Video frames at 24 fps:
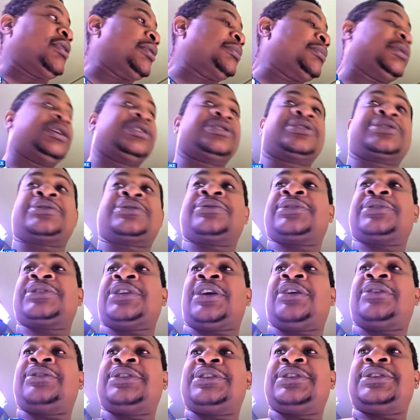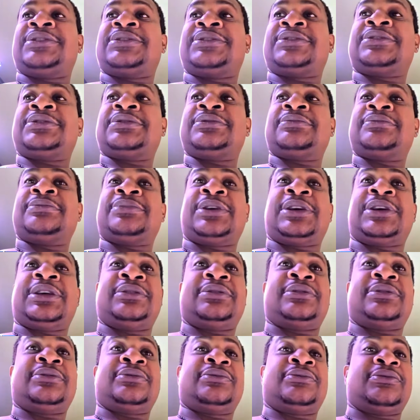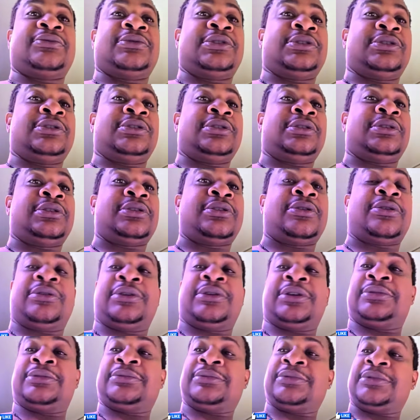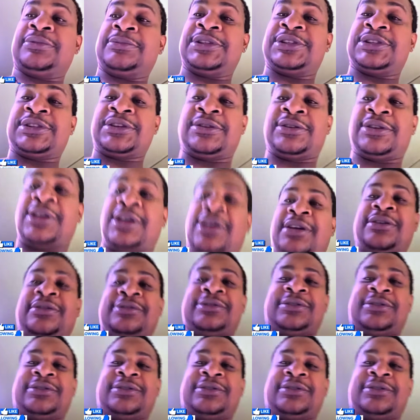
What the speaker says: not showing y'all this, but good Lord. Let me show y'all.